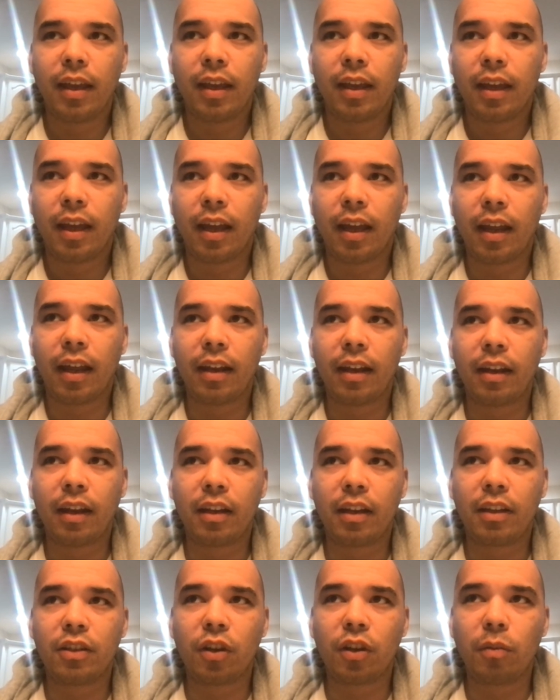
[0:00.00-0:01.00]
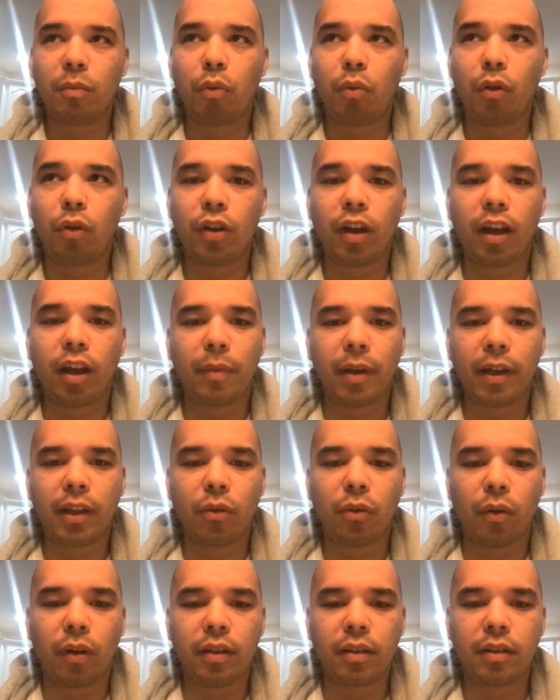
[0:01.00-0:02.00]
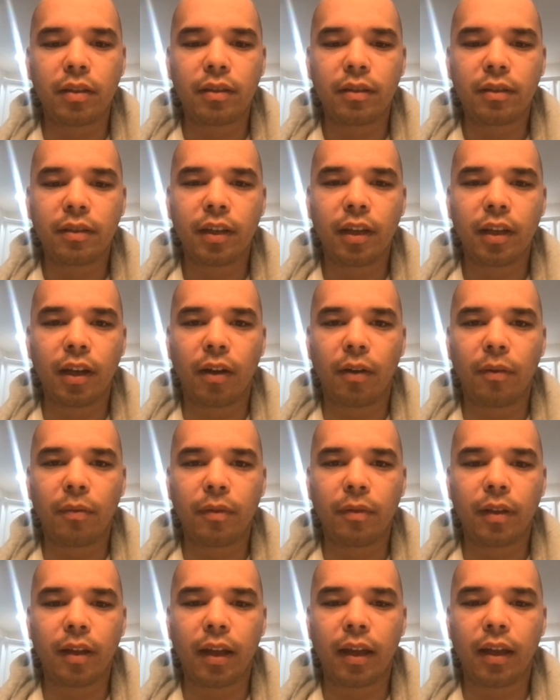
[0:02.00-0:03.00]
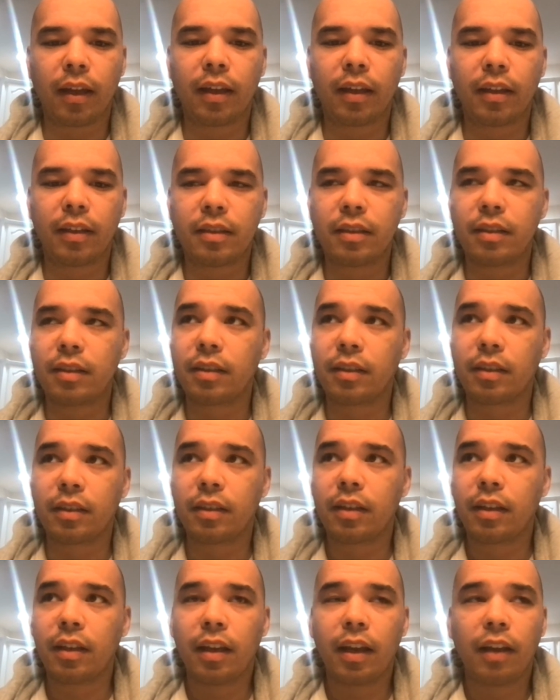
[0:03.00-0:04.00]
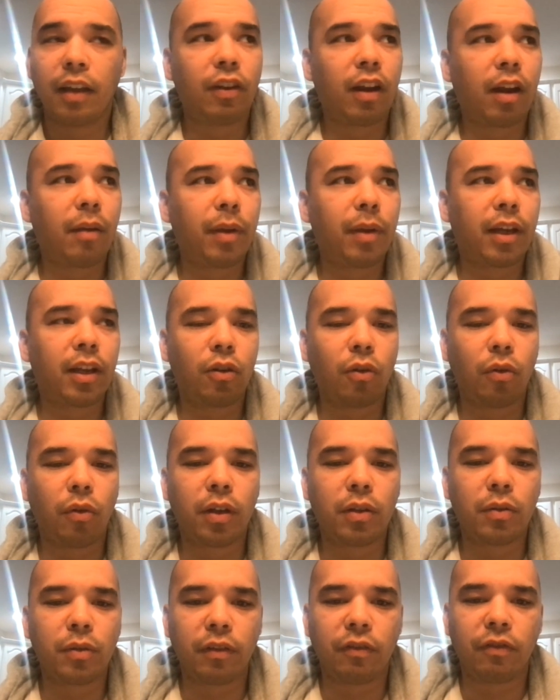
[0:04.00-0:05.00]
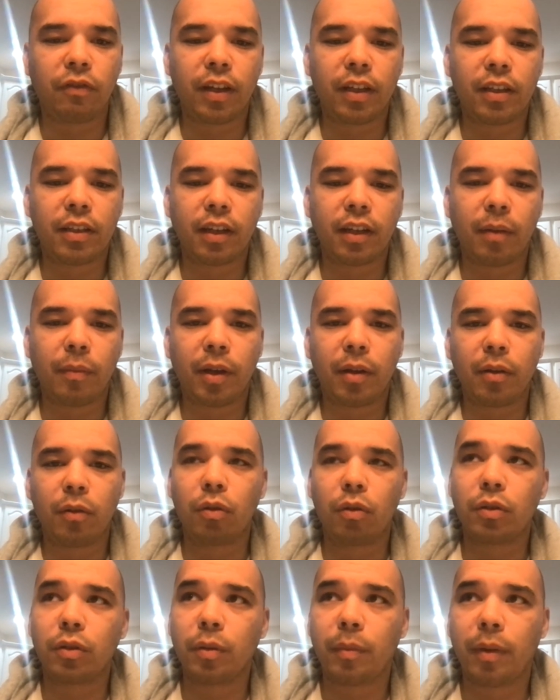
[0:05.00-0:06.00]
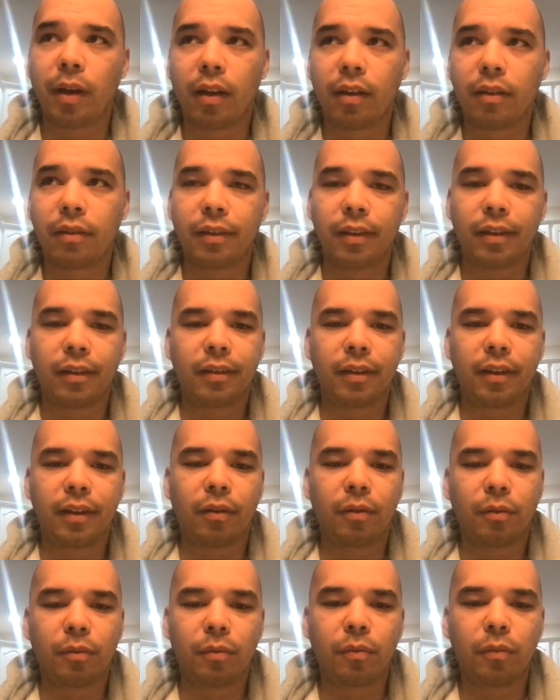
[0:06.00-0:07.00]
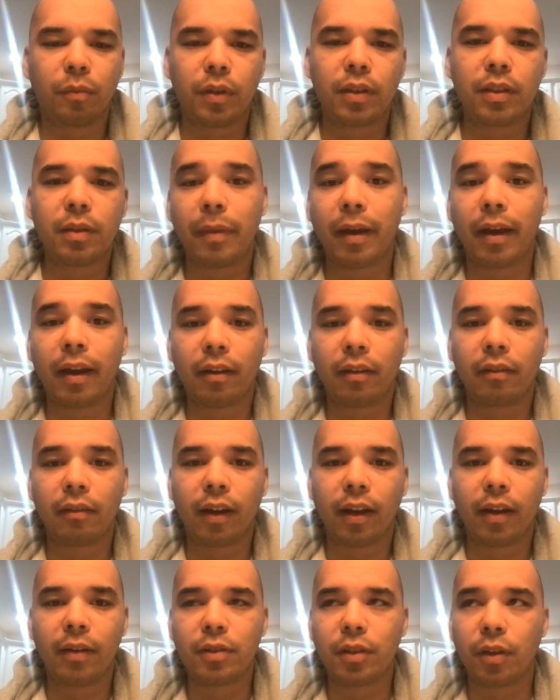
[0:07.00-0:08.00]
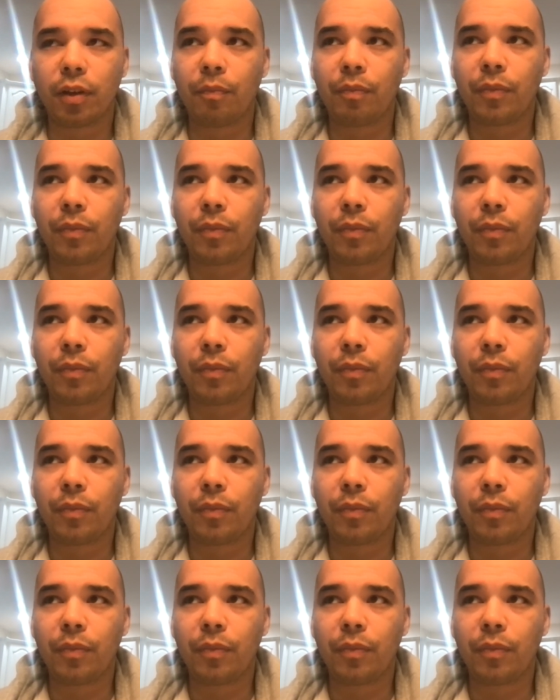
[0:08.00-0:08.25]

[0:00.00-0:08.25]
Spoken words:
a certain point you got to make noise. Like if you're not making noise with your fist, you're not making noise with your mouth, and what does it matter, right? So